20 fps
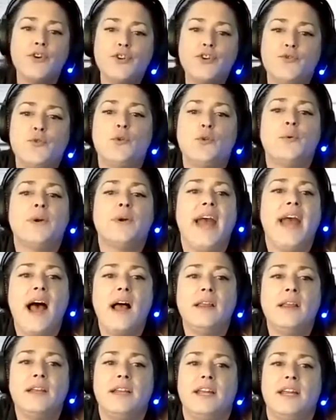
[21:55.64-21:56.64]
virtual
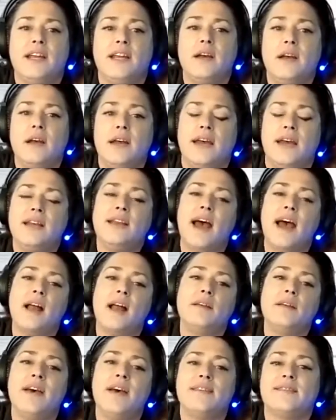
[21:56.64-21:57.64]
reality, and
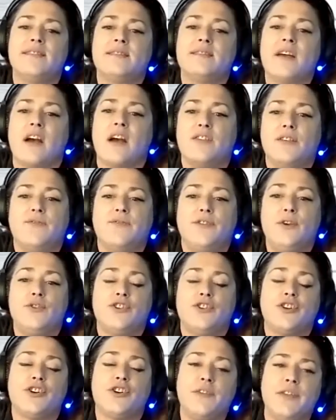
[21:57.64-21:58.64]
LMSs are the
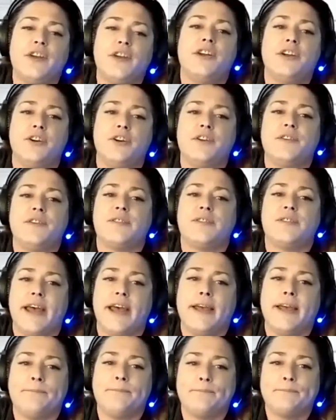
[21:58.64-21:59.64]
future, and they're here to
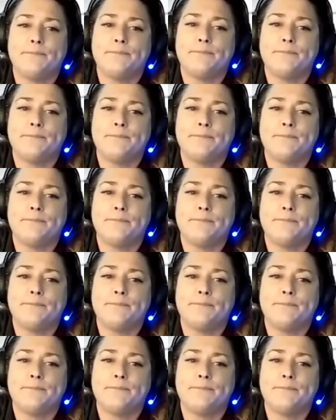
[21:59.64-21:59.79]
stay.